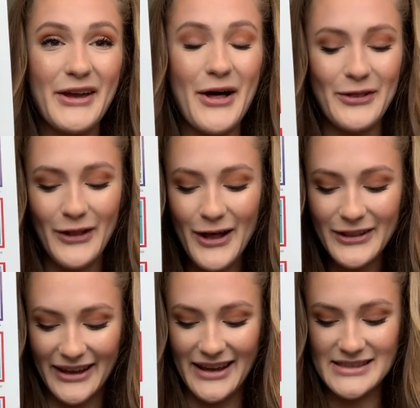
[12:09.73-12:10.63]
A
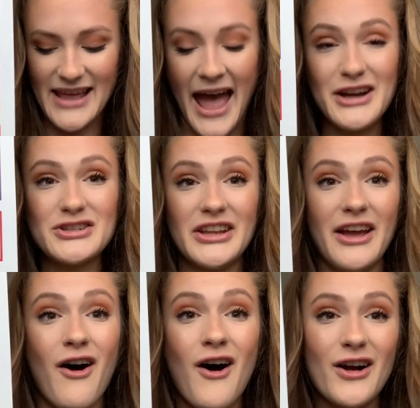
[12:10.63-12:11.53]
lolly is actually
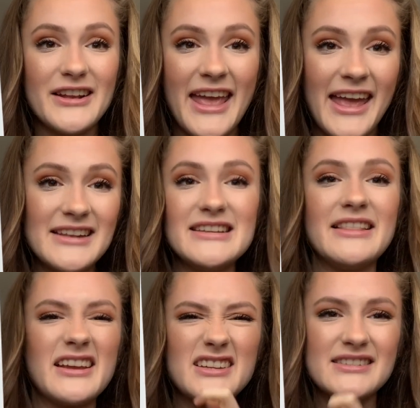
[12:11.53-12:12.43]
a hard candy
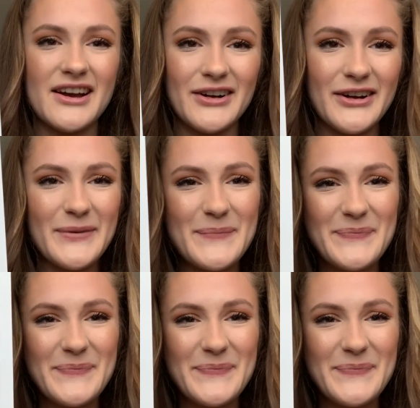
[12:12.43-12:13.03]
like a sucker.